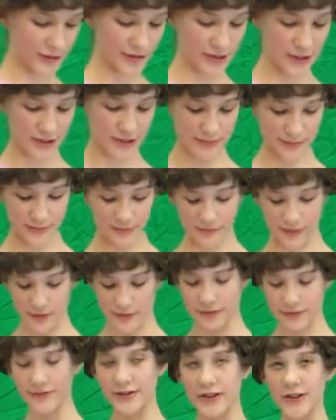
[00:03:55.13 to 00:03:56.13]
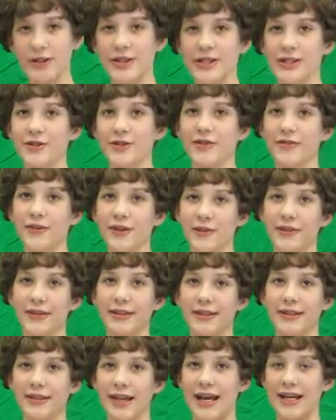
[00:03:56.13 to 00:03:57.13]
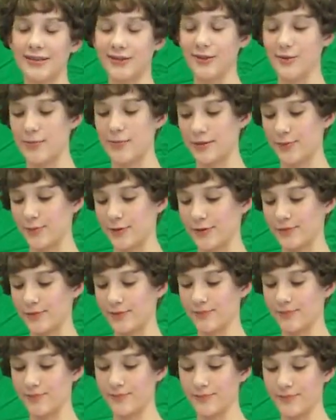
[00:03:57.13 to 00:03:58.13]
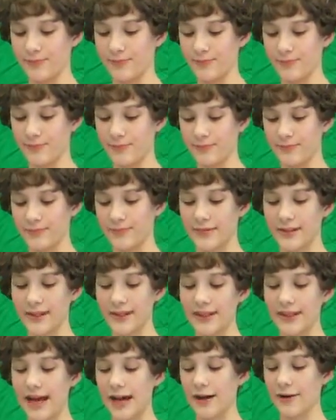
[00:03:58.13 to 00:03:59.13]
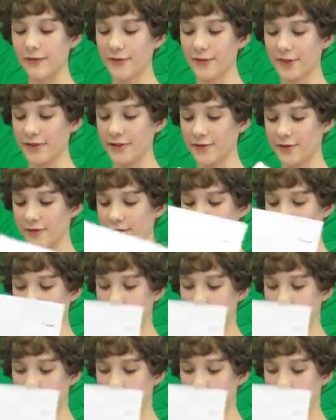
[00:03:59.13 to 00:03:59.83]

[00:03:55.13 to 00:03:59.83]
question before we finish interviewing the last two people. Now, for the trivia